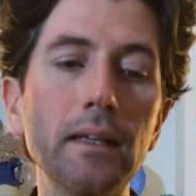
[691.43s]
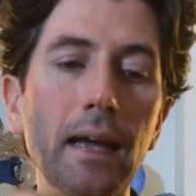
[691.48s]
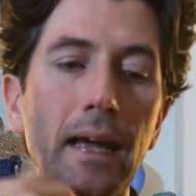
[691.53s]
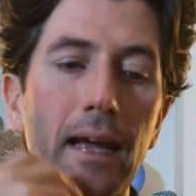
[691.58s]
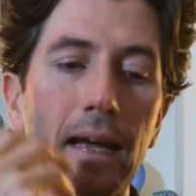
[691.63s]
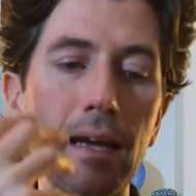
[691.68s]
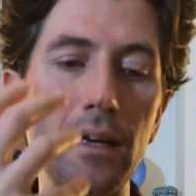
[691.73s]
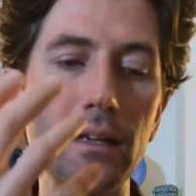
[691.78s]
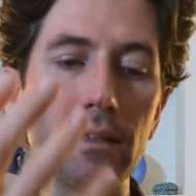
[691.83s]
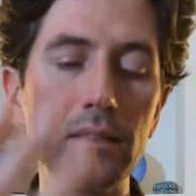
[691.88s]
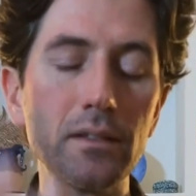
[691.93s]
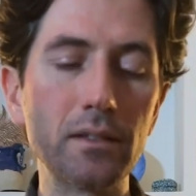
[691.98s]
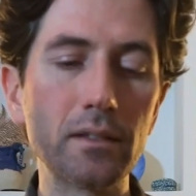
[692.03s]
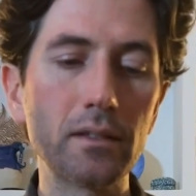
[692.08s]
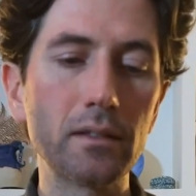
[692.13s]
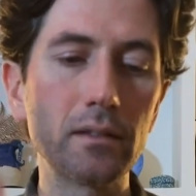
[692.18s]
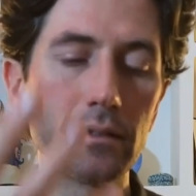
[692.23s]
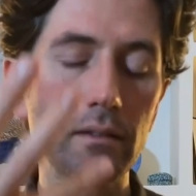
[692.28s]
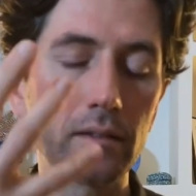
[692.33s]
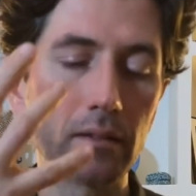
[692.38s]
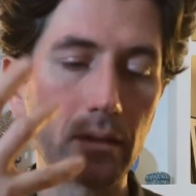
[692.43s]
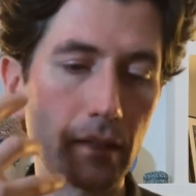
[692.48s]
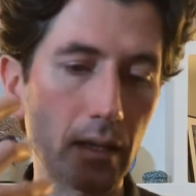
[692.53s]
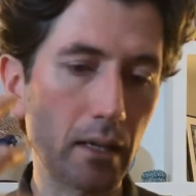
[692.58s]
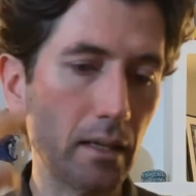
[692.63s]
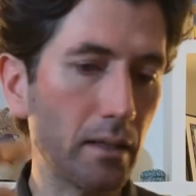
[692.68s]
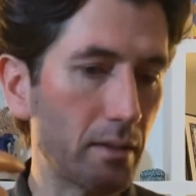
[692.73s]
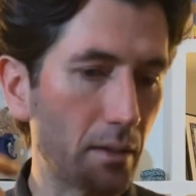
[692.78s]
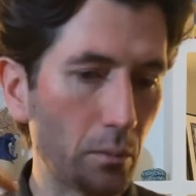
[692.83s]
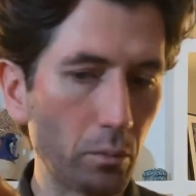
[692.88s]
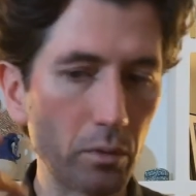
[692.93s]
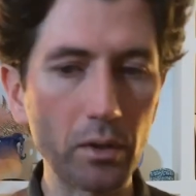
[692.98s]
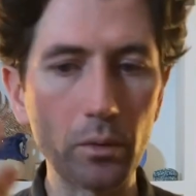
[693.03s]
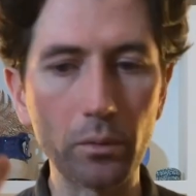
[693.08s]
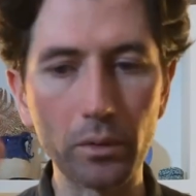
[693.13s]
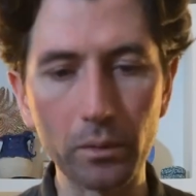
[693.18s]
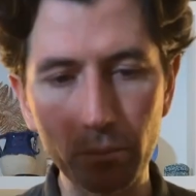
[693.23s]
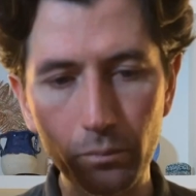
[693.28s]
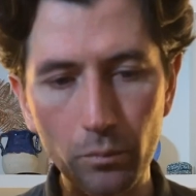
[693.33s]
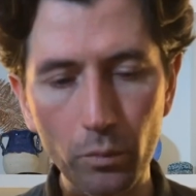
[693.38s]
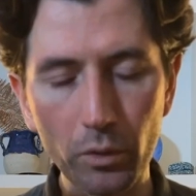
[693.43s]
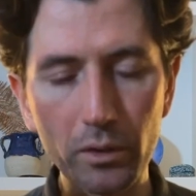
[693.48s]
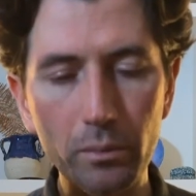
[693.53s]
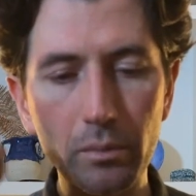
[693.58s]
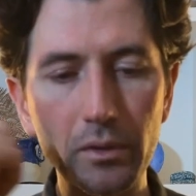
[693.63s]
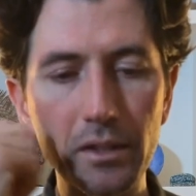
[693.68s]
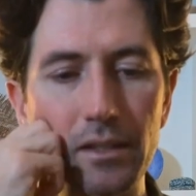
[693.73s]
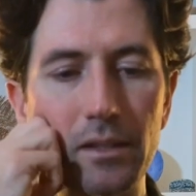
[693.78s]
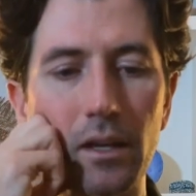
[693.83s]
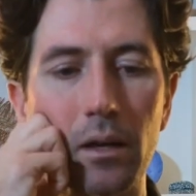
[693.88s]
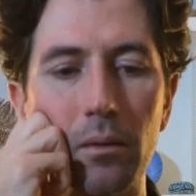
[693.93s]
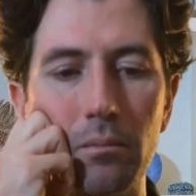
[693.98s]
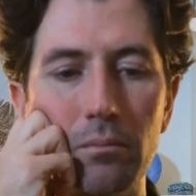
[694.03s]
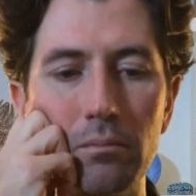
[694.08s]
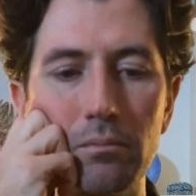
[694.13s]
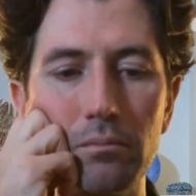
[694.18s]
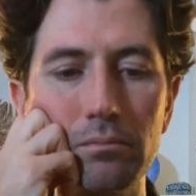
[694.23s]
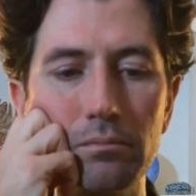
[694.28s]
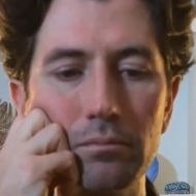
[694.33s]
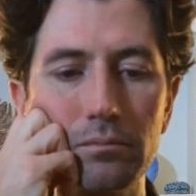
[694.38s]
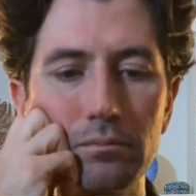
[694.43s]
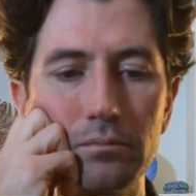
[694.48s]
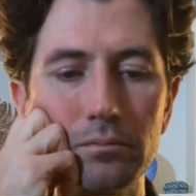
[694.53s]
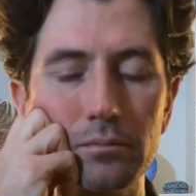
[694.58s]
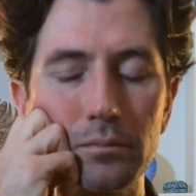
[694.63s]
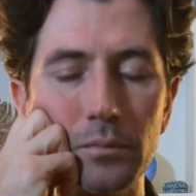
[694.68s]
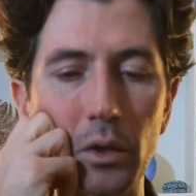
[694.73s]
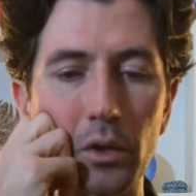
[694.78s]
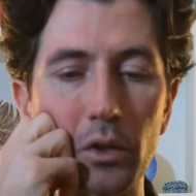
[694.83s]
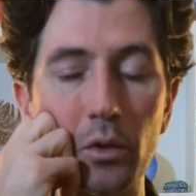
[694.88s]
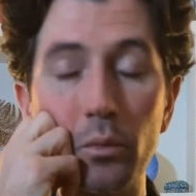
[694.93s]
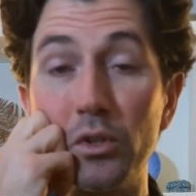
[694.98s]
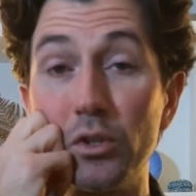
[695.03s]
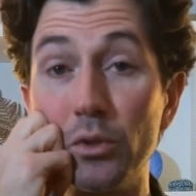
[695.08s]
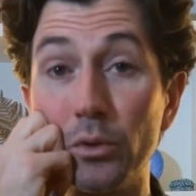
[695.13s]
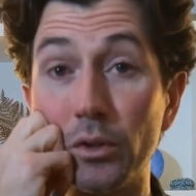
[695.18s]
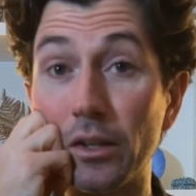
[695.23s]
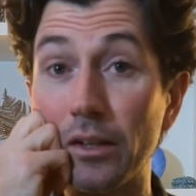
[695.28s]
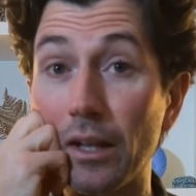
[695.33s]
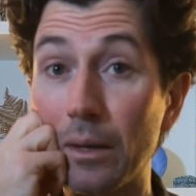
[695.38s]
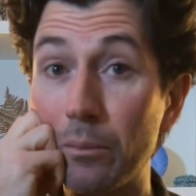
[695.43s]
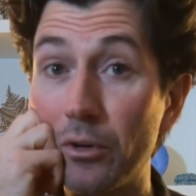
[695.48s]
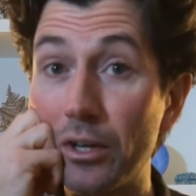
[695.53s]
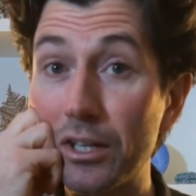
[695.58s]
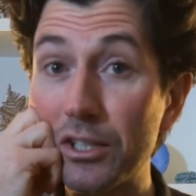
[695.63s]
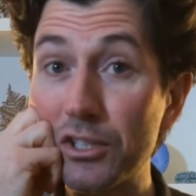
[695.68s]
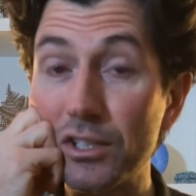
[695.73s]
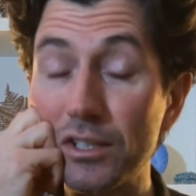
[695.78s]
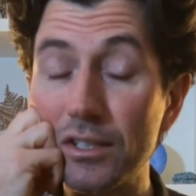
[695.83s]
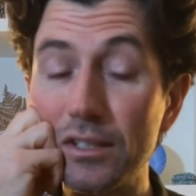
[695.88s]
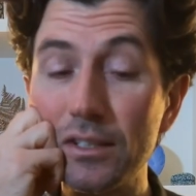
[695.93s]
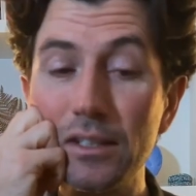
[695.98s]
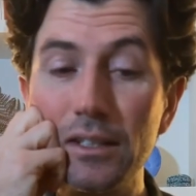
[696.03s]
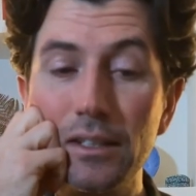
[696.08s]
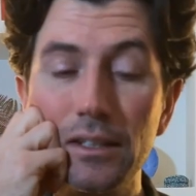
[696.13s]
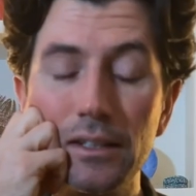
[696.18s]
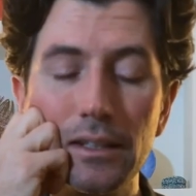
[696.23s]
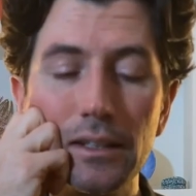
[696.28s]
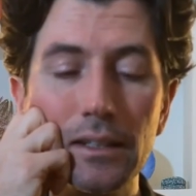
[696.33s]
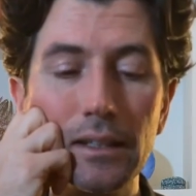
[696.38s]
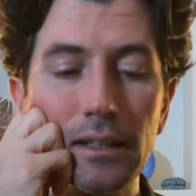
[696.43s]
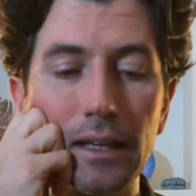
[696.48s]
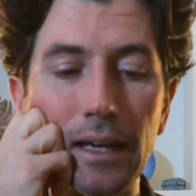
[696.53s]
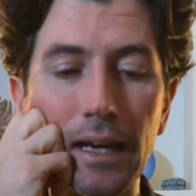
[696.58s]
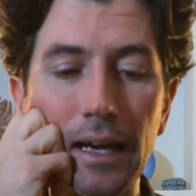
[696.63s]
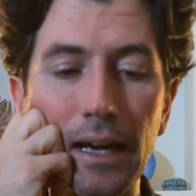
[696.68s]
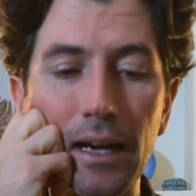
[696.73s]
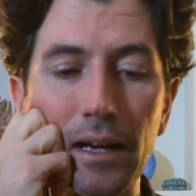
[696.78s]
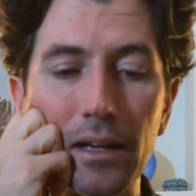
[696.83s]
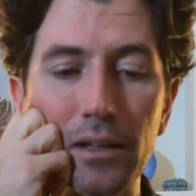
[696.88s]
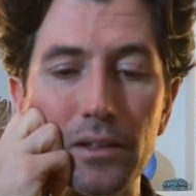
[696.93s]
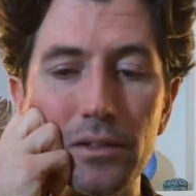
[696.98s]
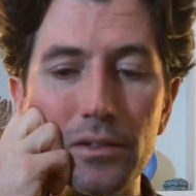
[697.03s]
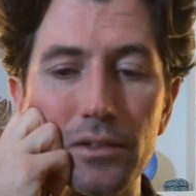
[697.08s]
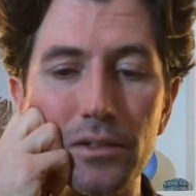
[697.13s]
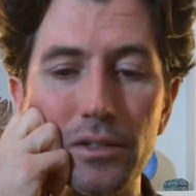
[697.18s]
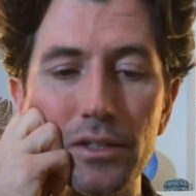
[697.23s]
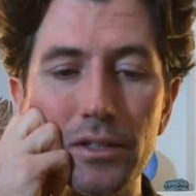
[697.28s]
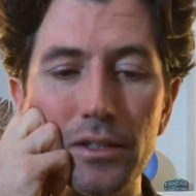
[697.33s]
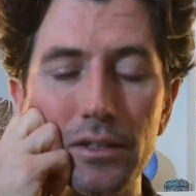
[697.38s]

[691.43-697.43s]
and they said, will you please come, could we do a collaboration? And